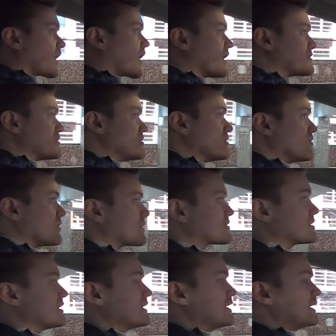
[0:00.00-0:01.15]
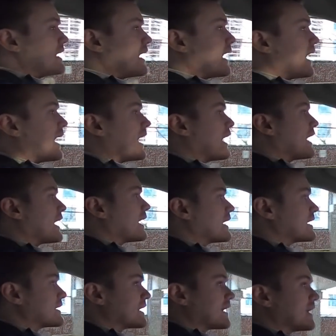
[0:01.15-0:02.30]
do it.
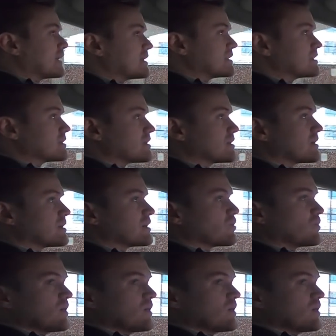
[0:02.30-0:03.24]
Yeah, and there's